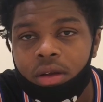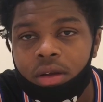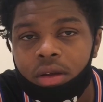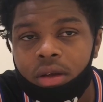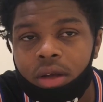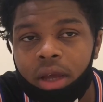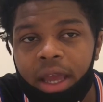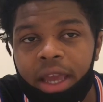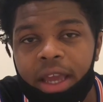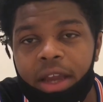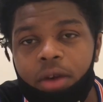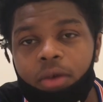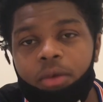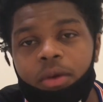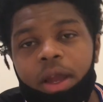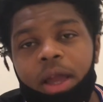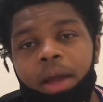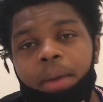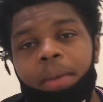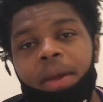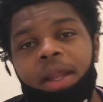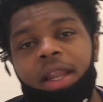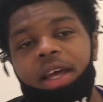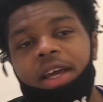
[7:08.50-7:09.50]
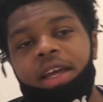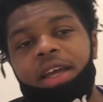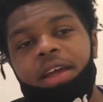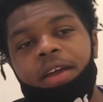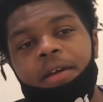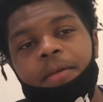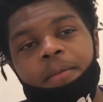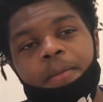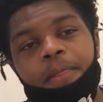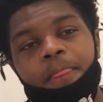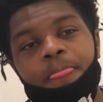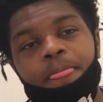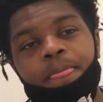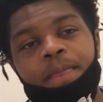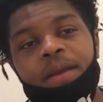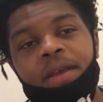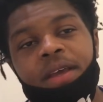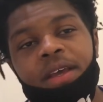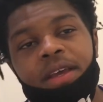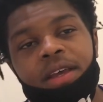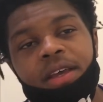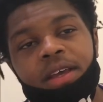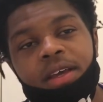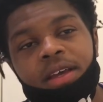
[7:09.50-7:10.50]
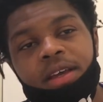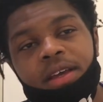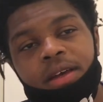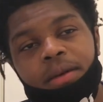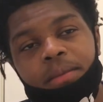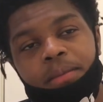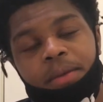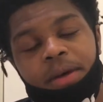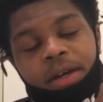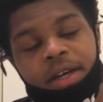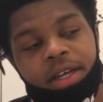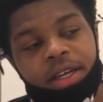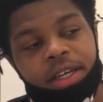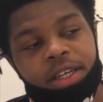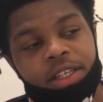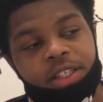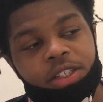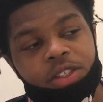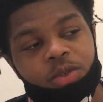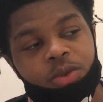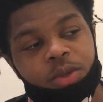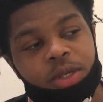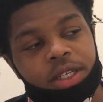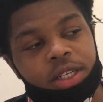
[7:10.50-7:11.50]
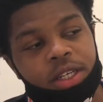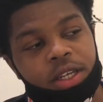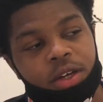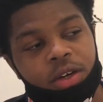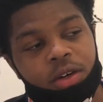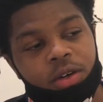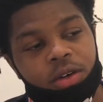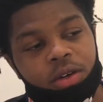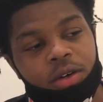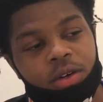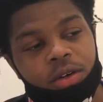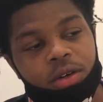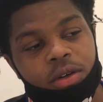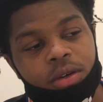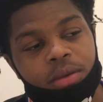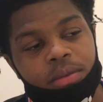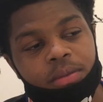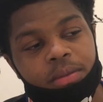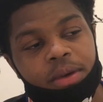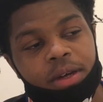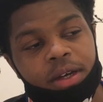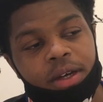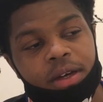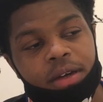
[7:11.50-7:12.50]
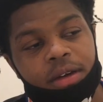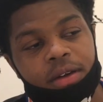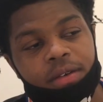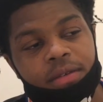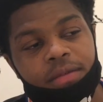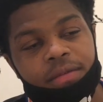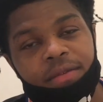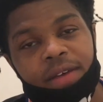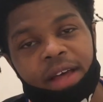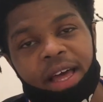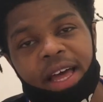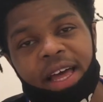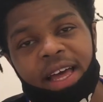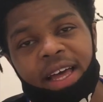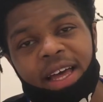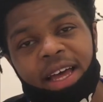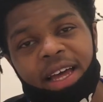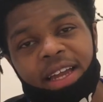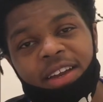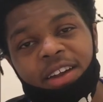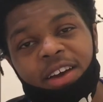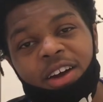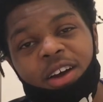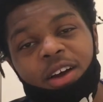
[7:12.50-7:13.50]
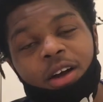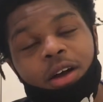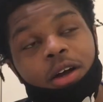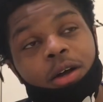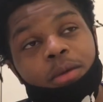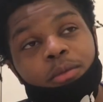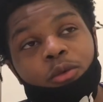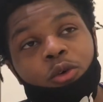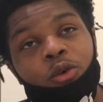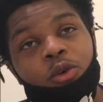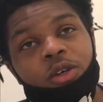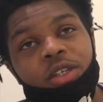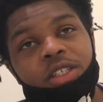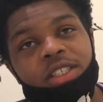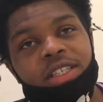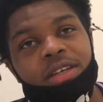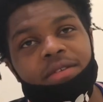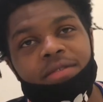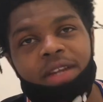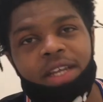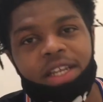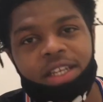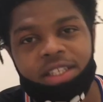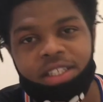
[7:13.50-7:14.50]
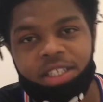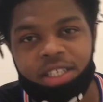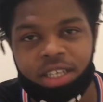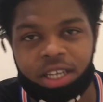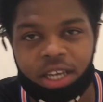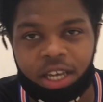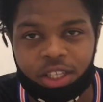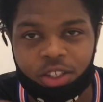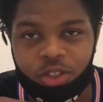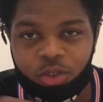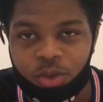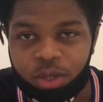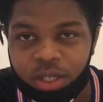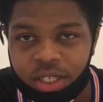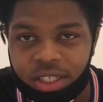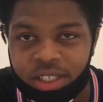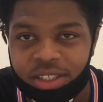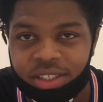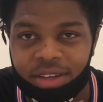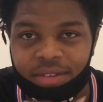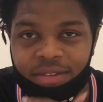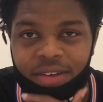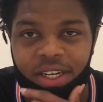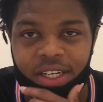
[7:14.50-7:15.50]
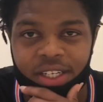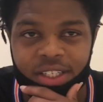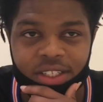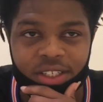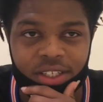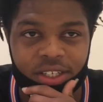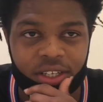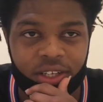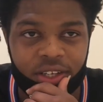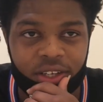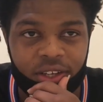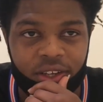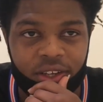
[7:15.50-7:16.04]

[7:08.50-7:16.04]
I ain't gonna cap, I like it. But he tweaked though. But five, no, I'm going seven out of ten. I tweaked seven out of ten.